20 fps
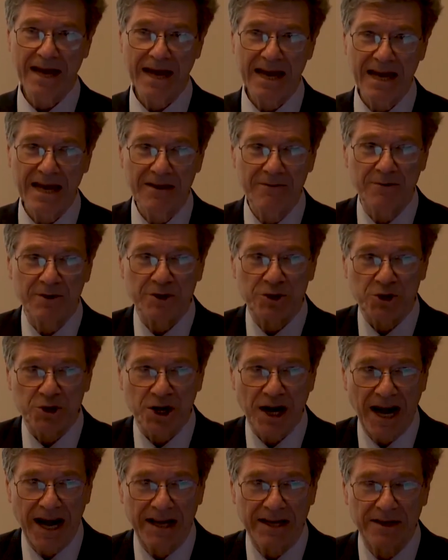Even
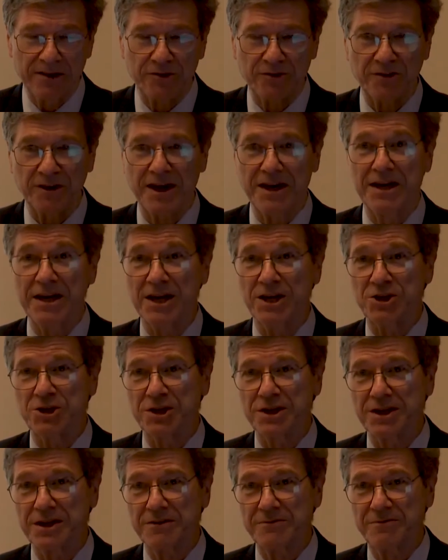China's
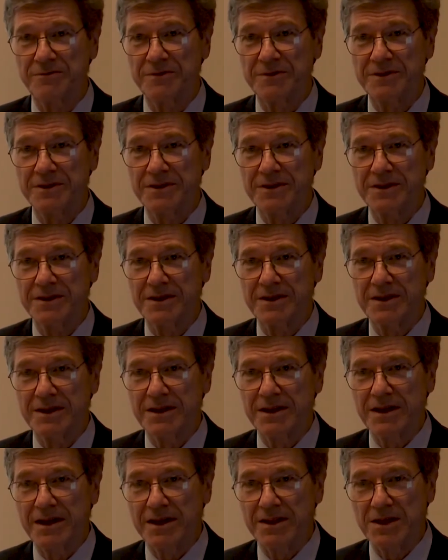initiative,
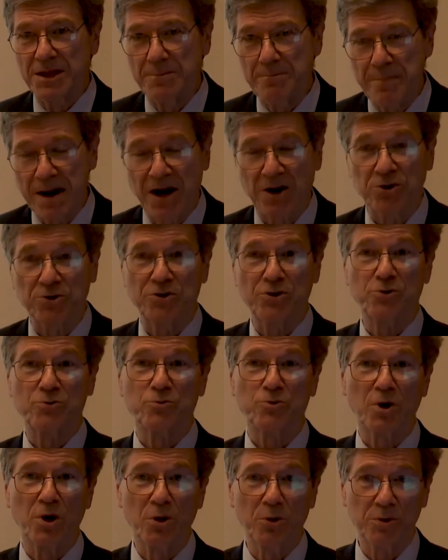the Belt and
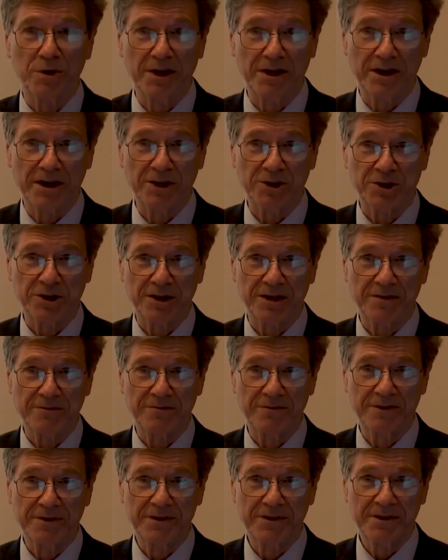Road
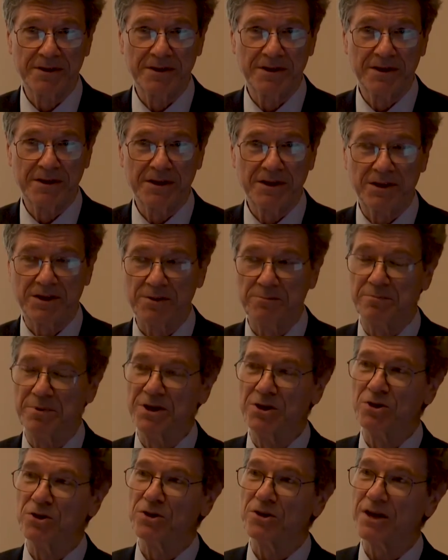Initiative, to
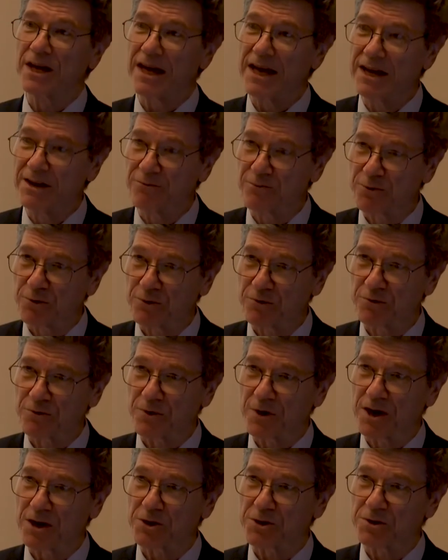build
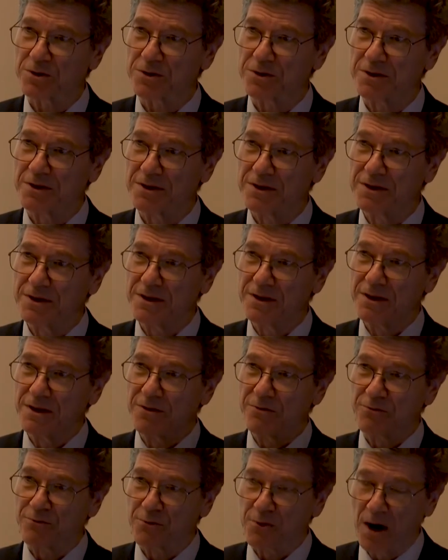infrastructure
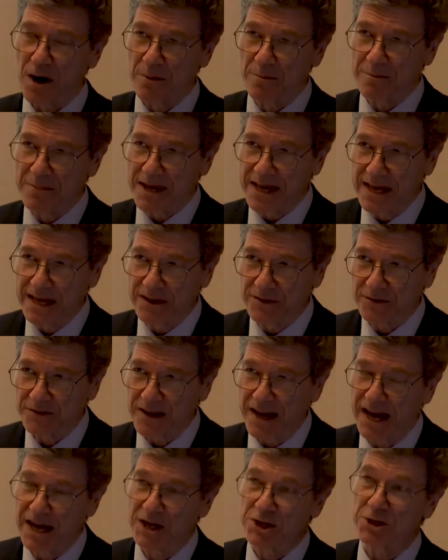from East
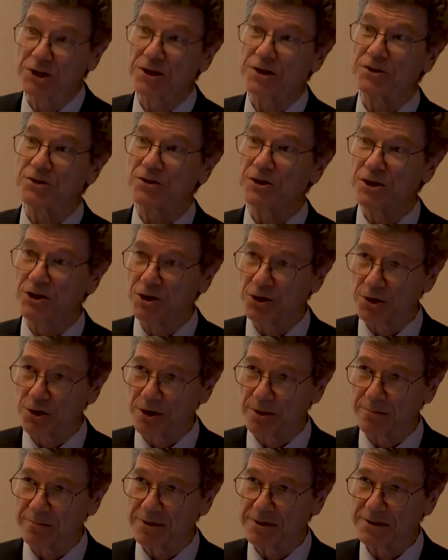Asia to
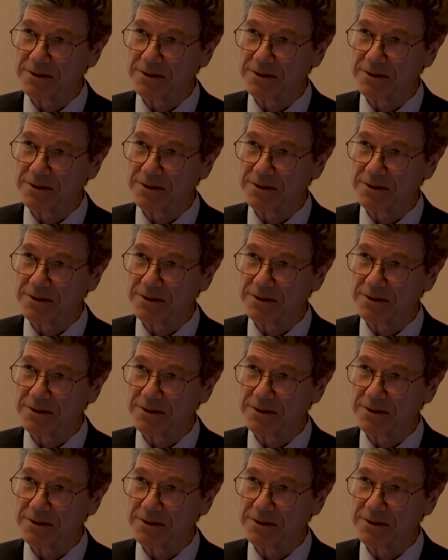Europe,